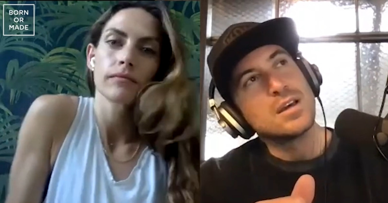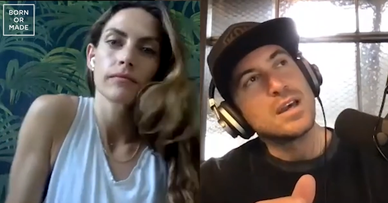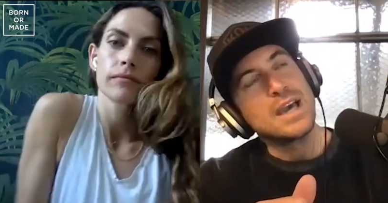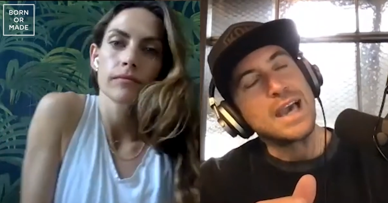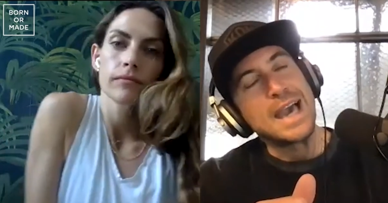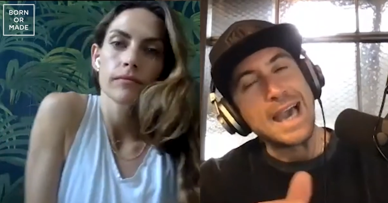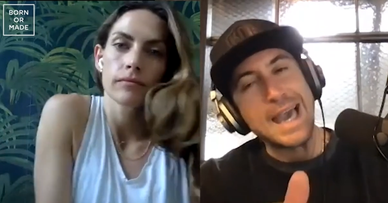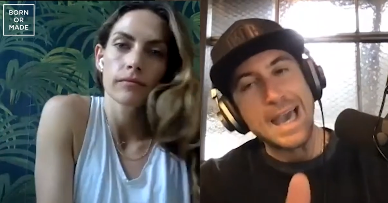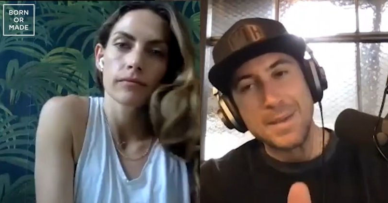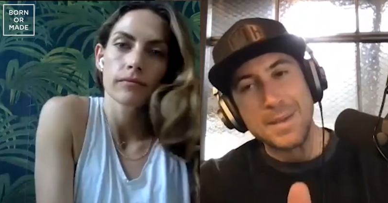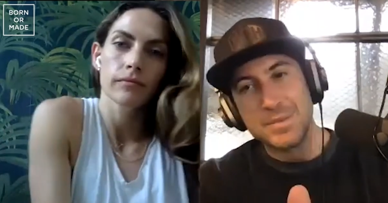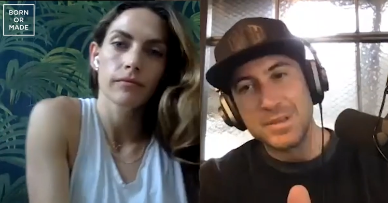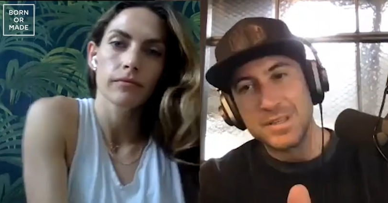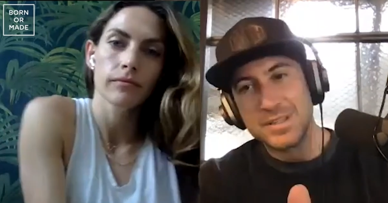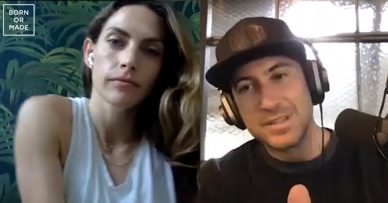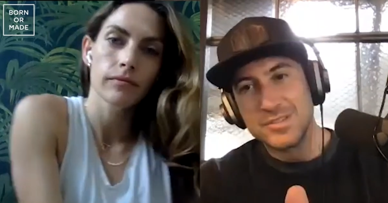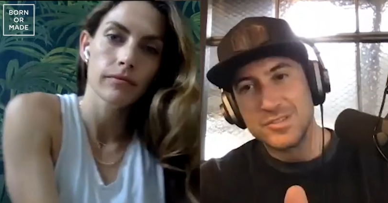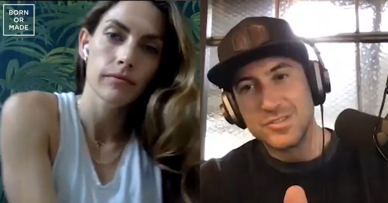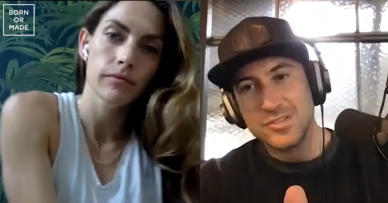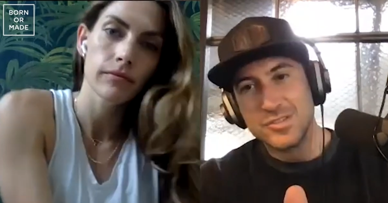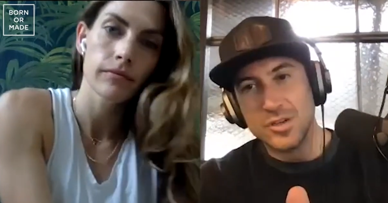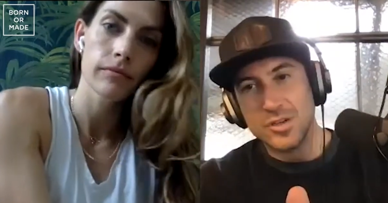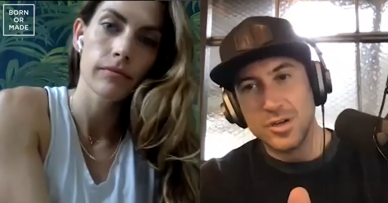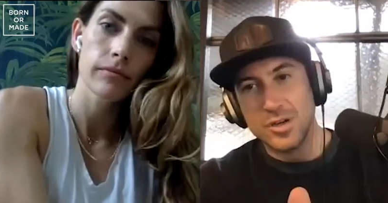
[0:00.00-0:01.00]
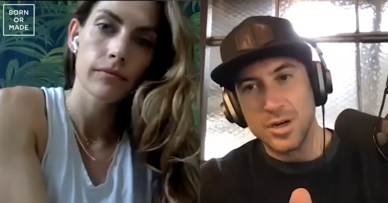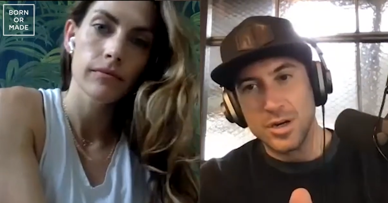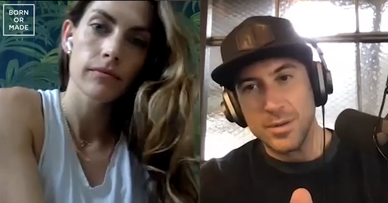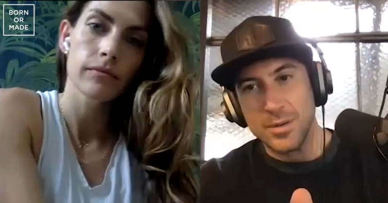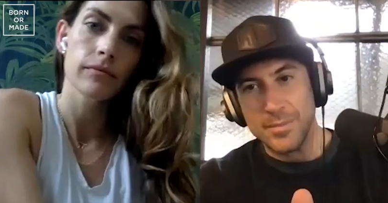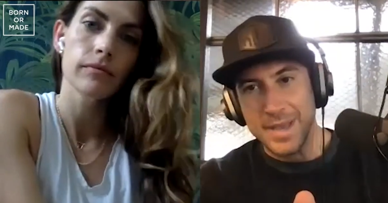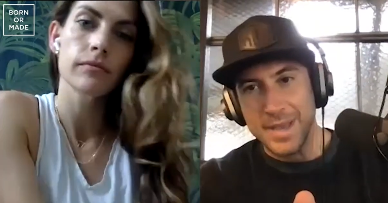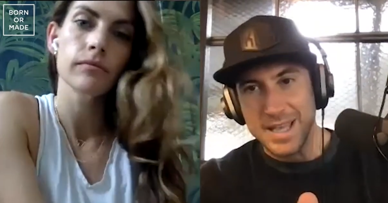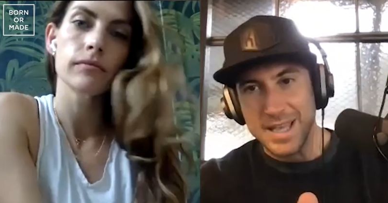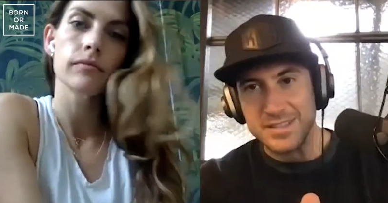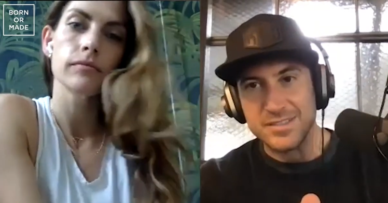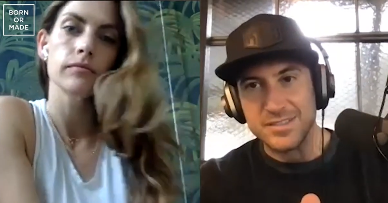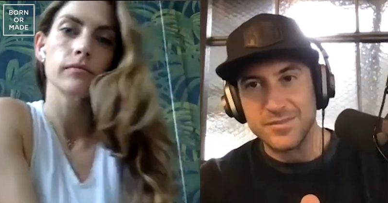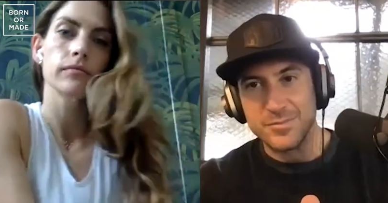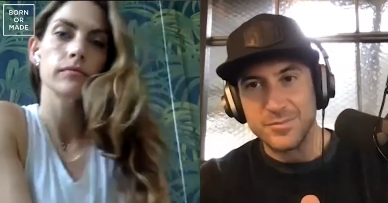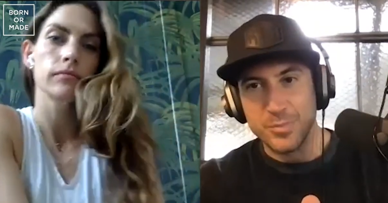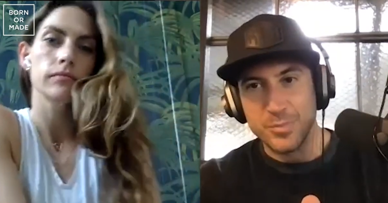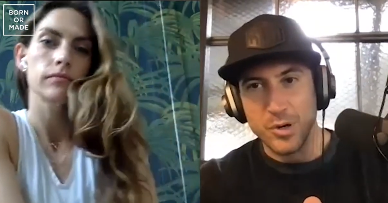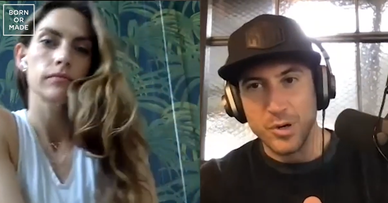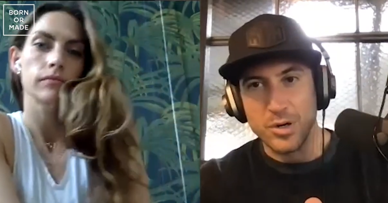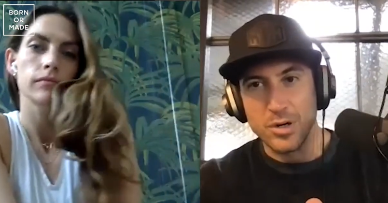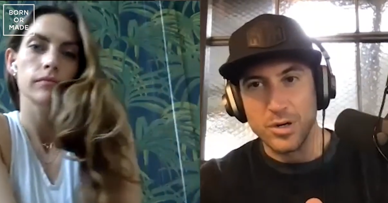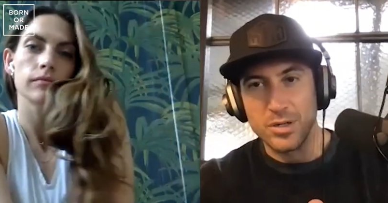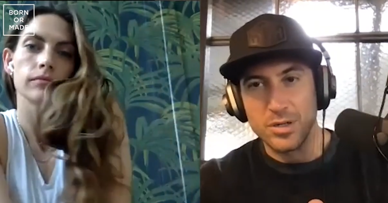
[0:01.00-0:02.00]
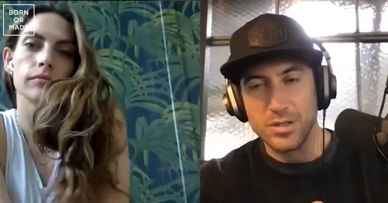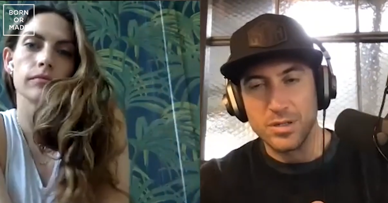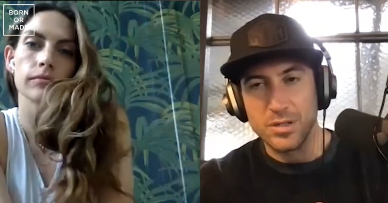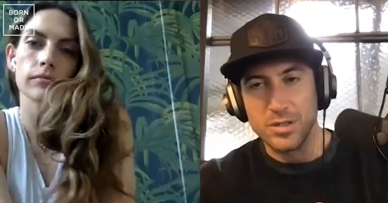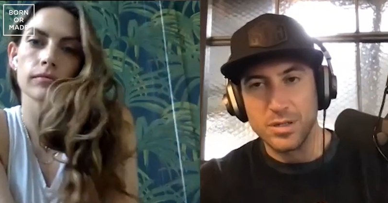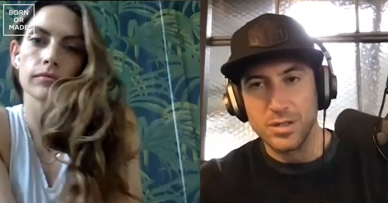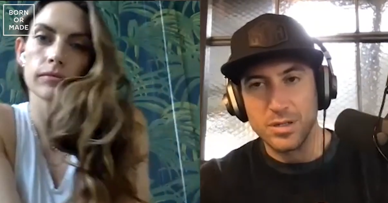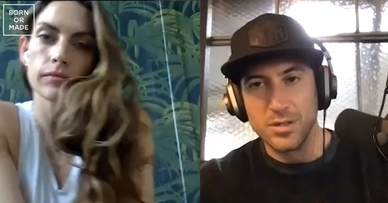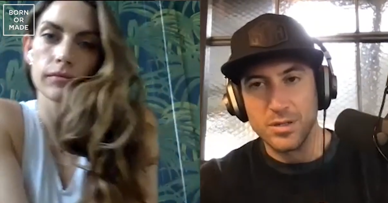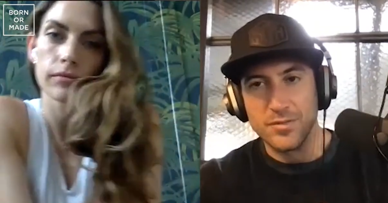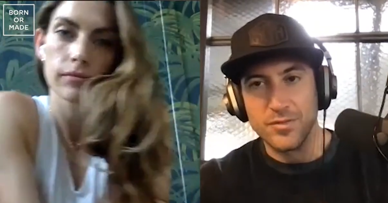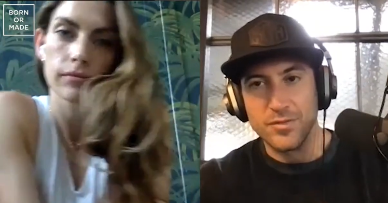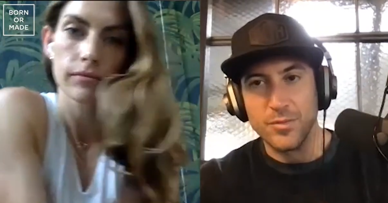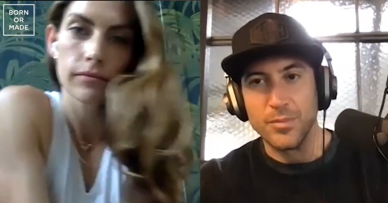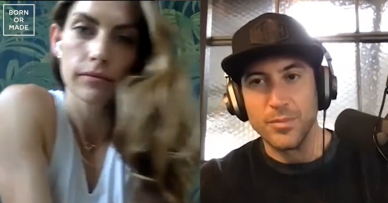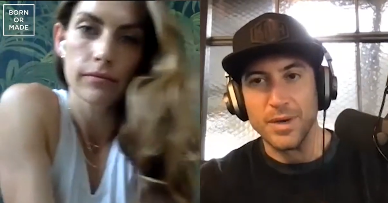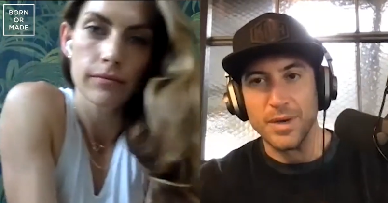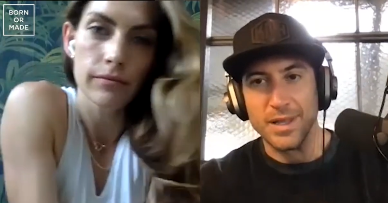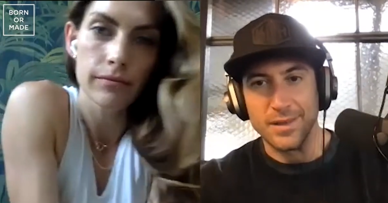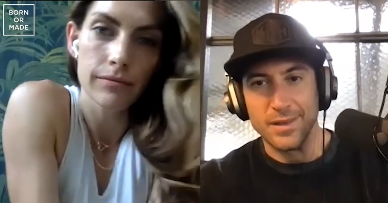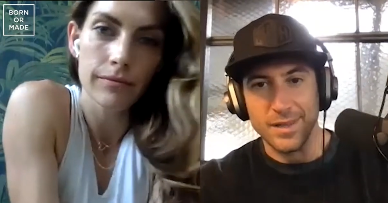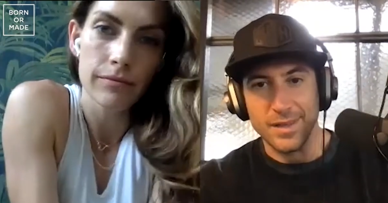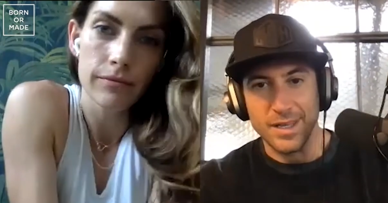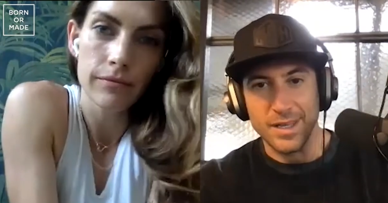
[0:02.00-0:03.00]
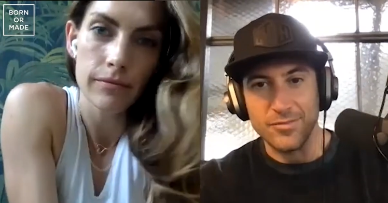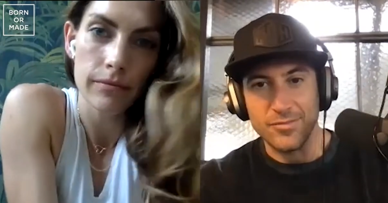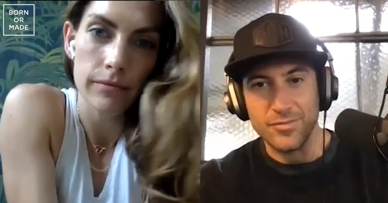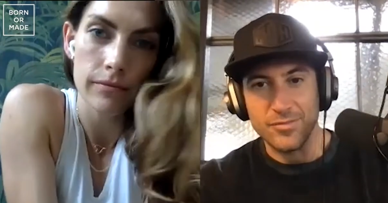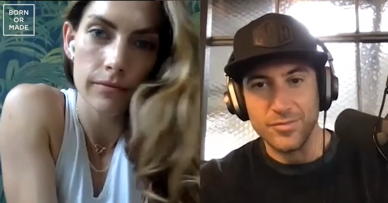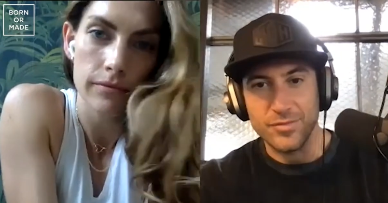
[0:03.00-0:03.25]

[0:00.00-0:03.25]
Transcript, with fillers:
Speaker 1: habits are a massive part of my life